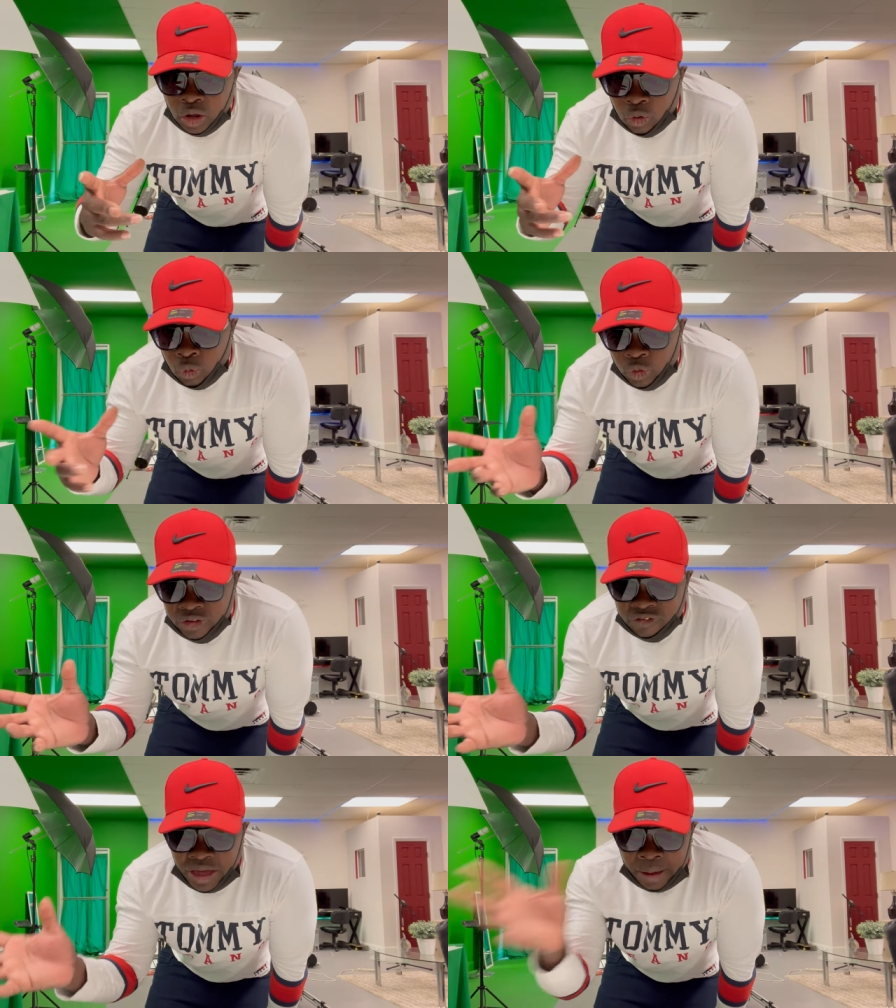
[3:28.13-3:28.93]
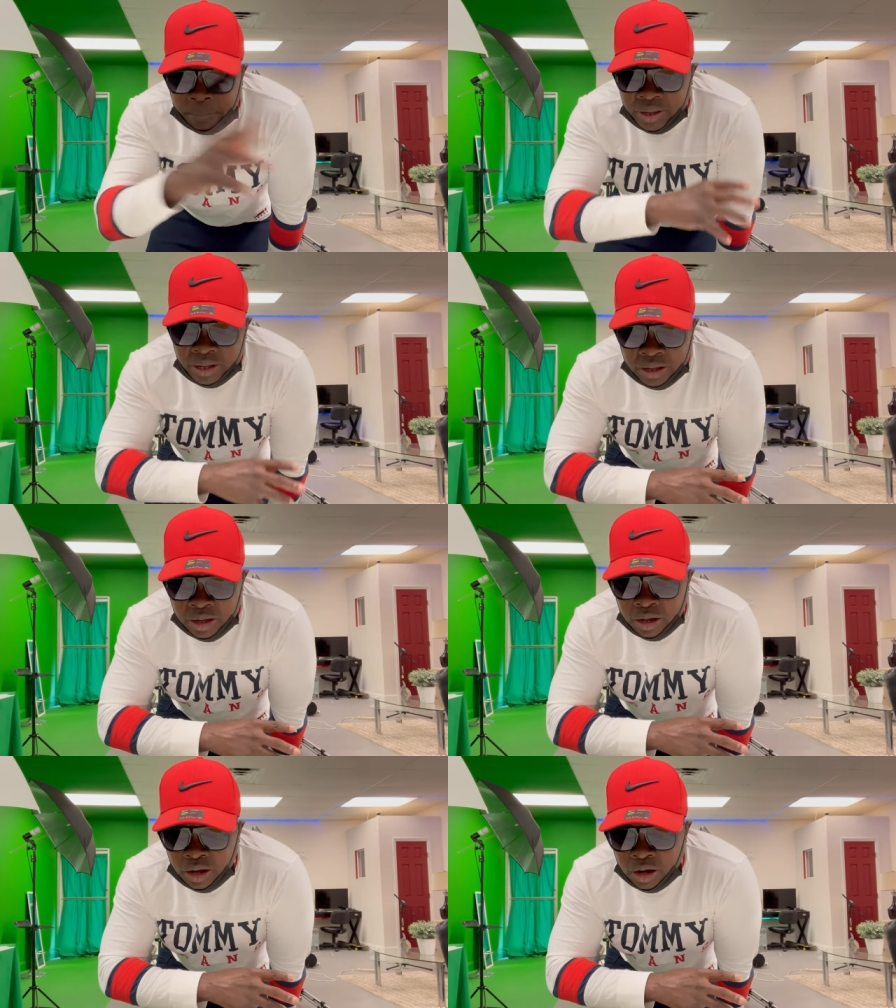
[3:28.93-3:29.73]
revamping
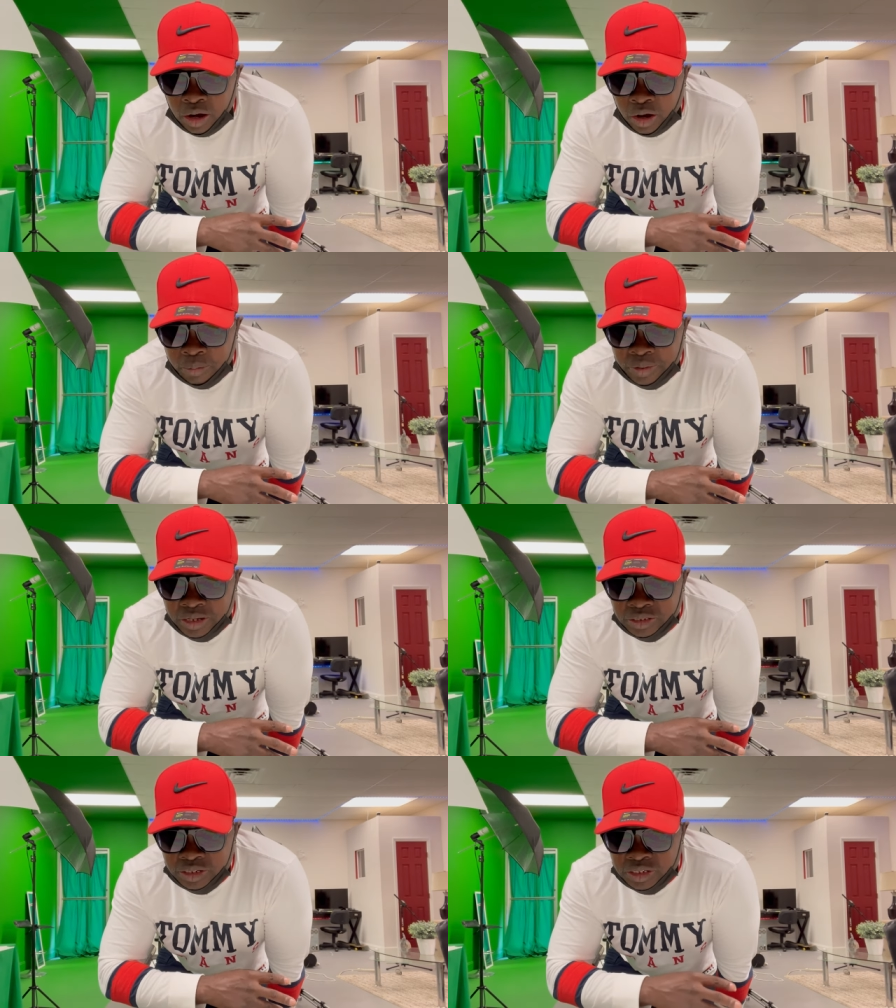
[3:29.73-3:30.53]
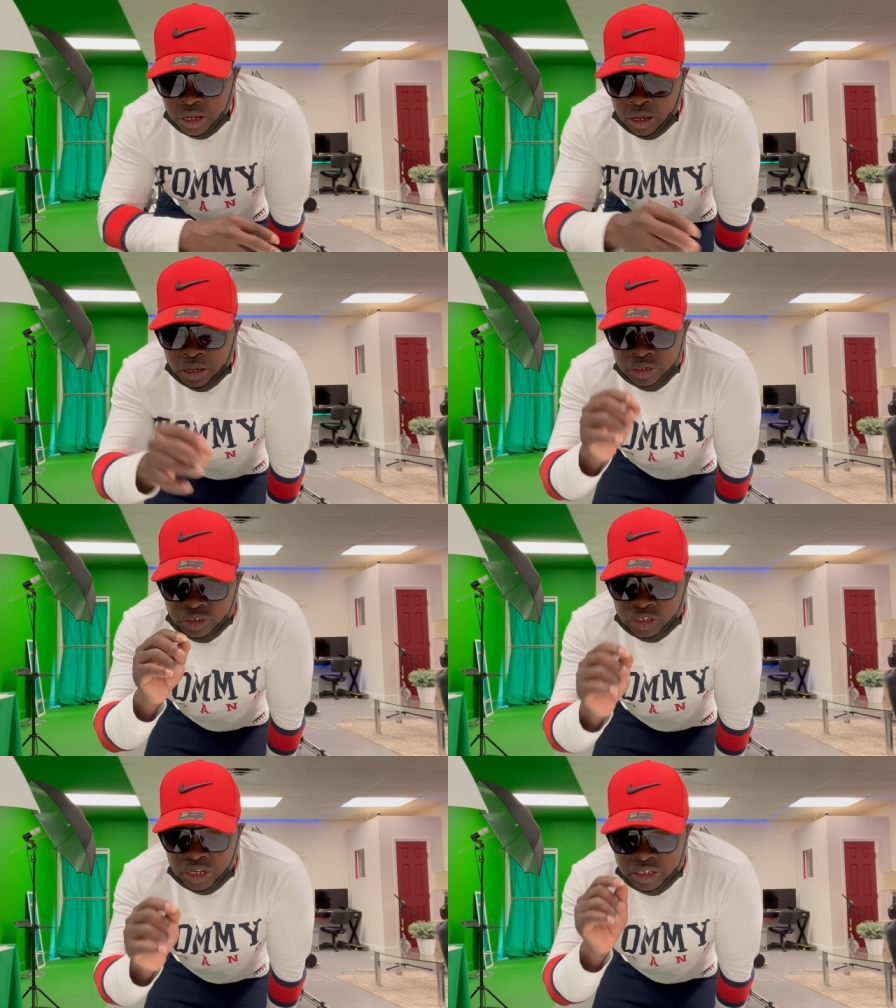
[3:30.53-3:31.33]
her business.
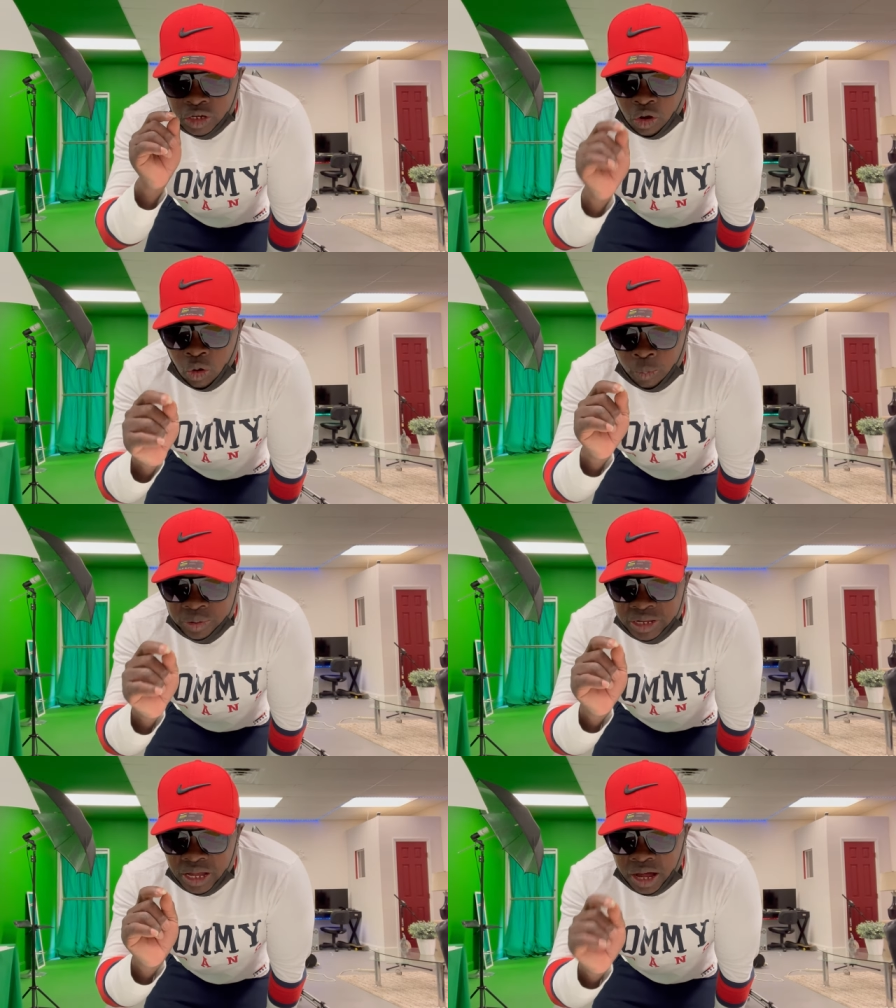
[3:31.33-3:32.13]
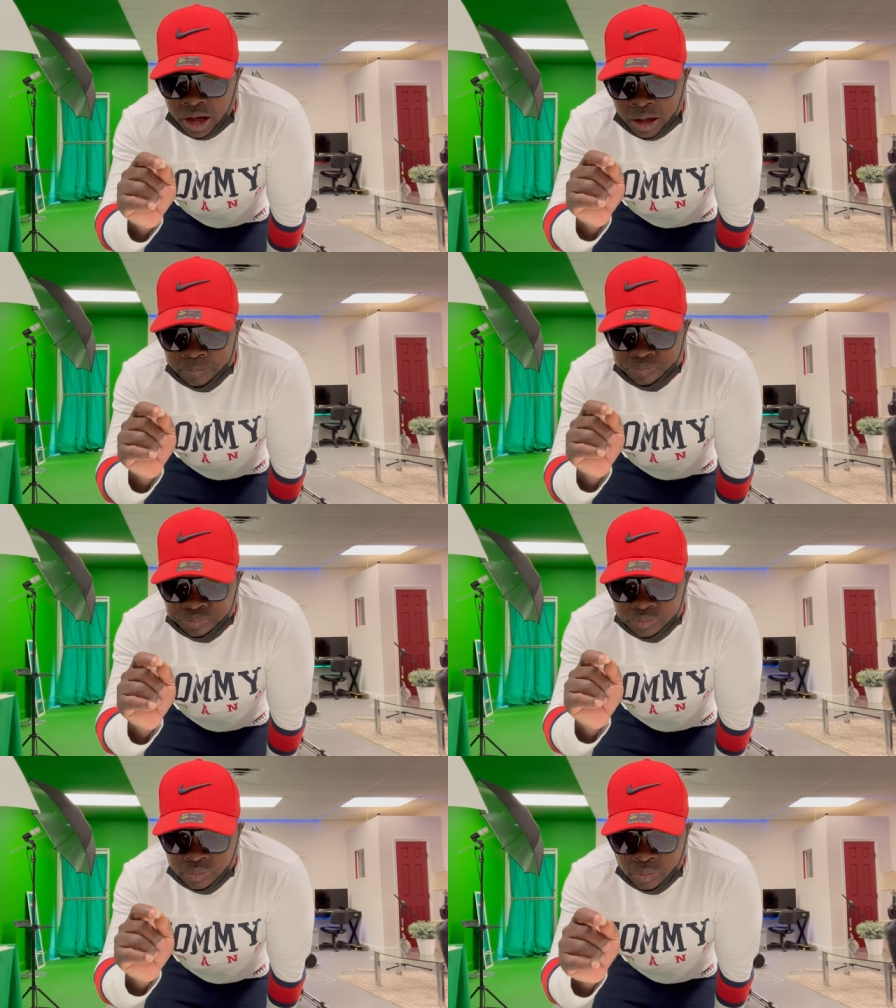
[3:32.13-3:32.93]
She is opening up
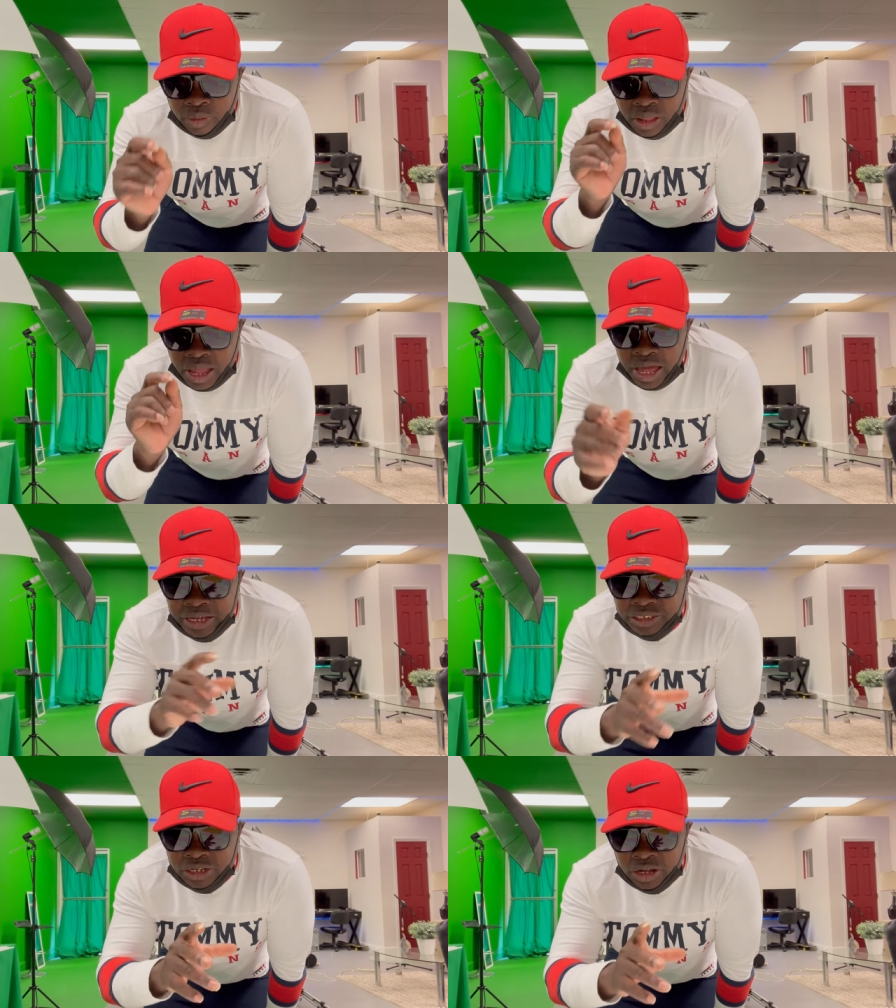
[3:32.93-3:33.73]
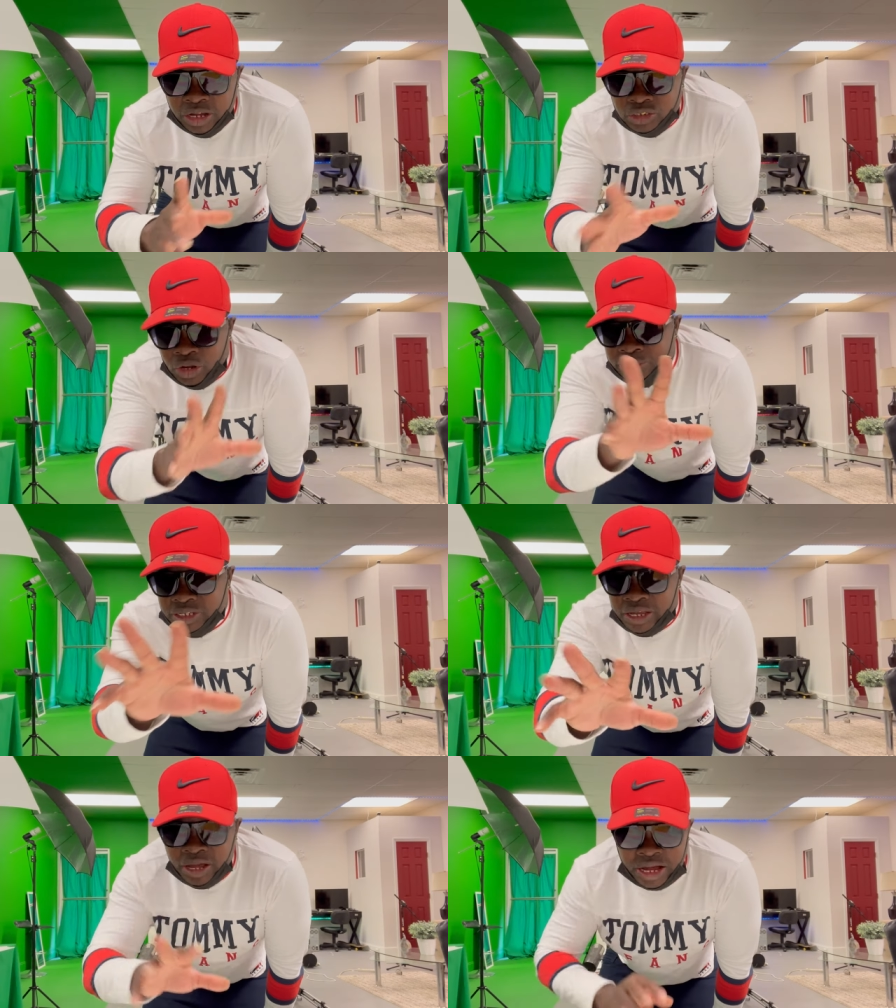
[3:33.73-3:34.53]
a salon. So let me
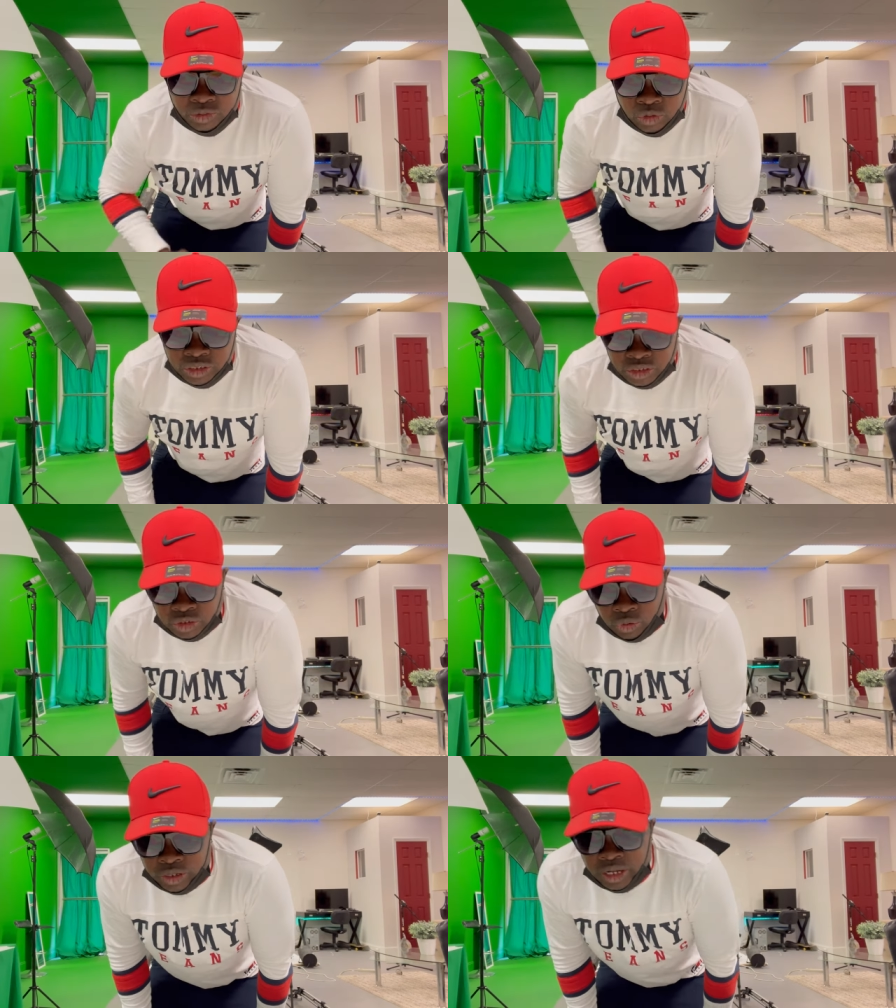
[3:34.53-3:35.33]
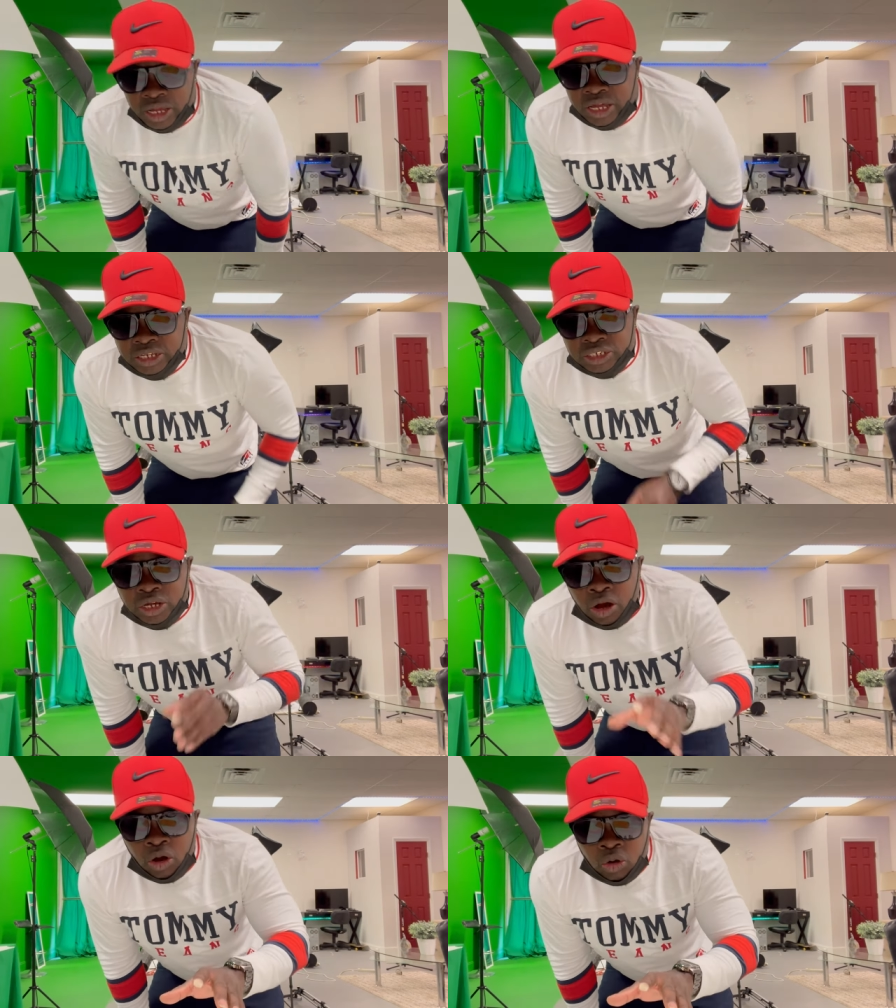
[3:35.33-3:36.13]
tell you what she's doing.
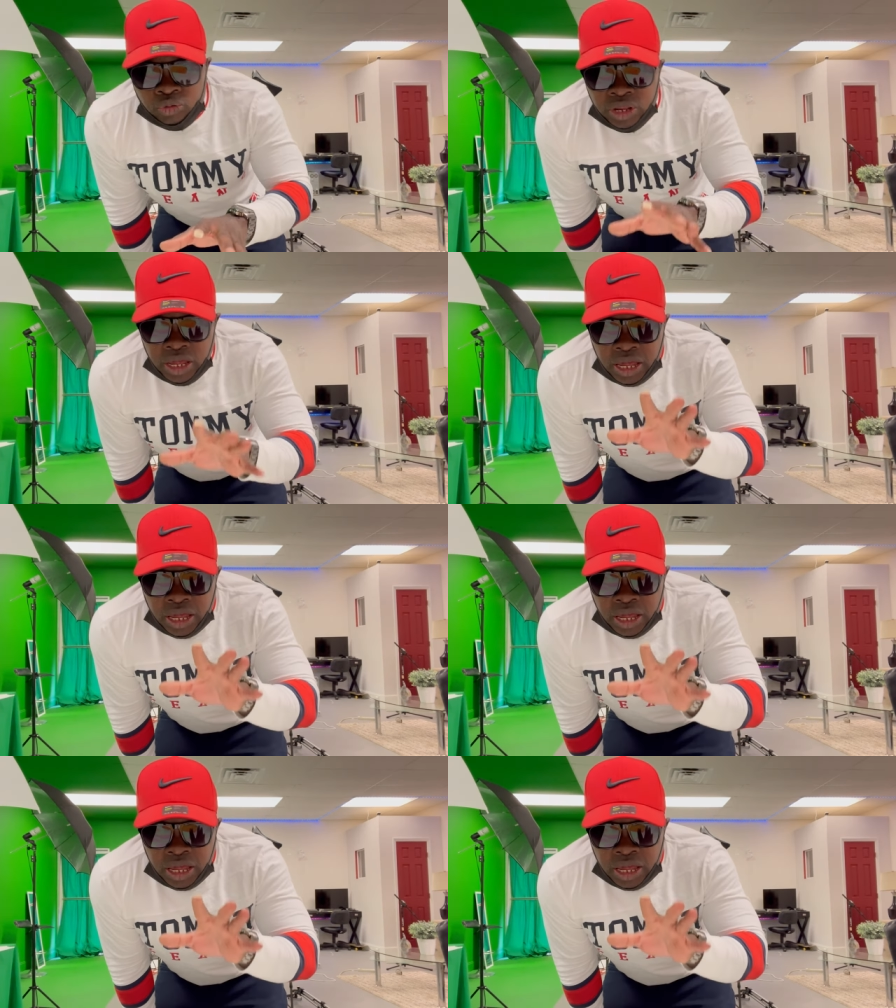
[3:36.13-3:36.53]
She owns